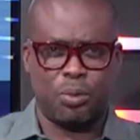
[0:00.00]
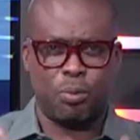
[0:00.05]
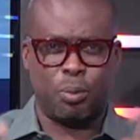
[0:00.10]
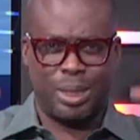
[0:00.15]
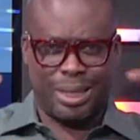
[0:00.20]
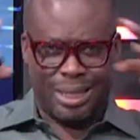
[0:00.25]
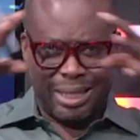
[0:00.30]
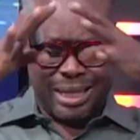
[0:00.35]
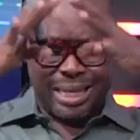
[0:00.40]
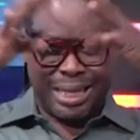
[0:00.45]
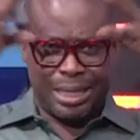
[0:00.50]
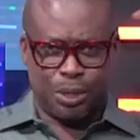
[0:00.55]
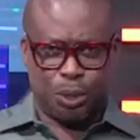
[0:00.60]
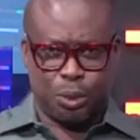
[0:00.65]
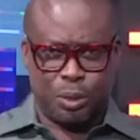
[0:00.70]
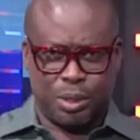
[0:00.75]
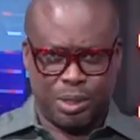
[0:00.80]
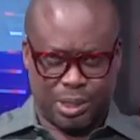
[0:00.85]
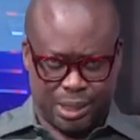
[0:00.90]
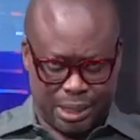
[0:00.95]
within the
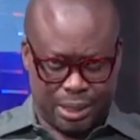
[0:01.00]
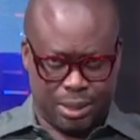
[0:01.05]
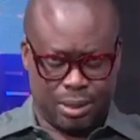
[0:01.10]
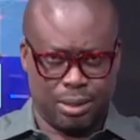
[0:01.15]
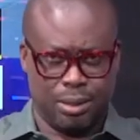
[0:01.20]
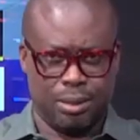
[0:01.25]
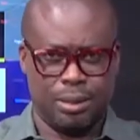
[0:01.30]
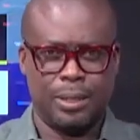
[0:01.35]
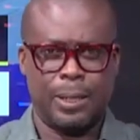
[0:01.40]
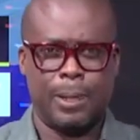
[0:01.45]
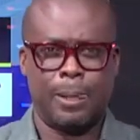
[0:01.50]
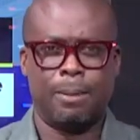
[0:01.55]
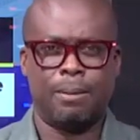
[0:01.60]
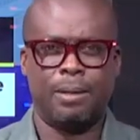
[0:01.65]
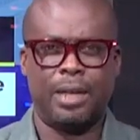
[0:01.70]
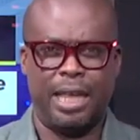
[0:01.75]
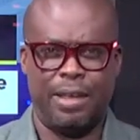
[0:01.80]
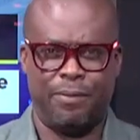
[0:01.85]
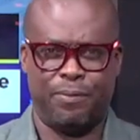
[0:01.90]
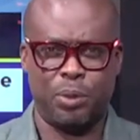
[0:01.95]
judicial
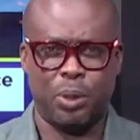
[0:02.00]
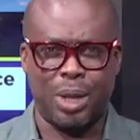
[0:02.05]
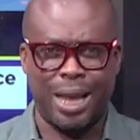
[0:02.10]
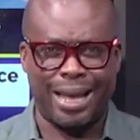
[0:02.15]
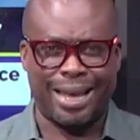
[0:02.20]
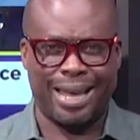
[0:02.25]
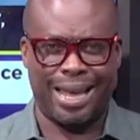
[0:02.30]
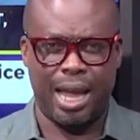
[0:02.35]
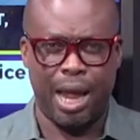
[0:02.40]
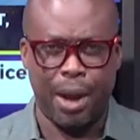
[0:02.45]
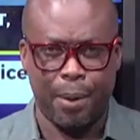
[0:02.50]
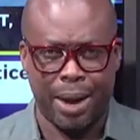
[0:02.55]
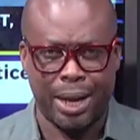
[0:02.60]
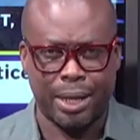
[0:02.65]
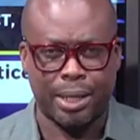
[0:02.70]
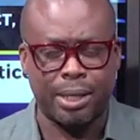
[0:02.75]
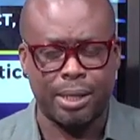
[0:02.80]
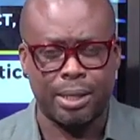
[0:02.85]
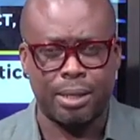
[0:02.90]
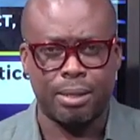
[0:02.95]
if you like,
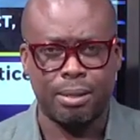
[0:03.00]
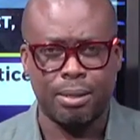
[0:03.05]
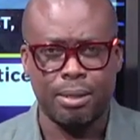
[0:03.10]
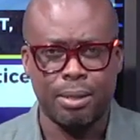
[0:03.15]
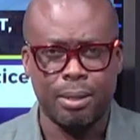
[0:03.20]
hierarchy.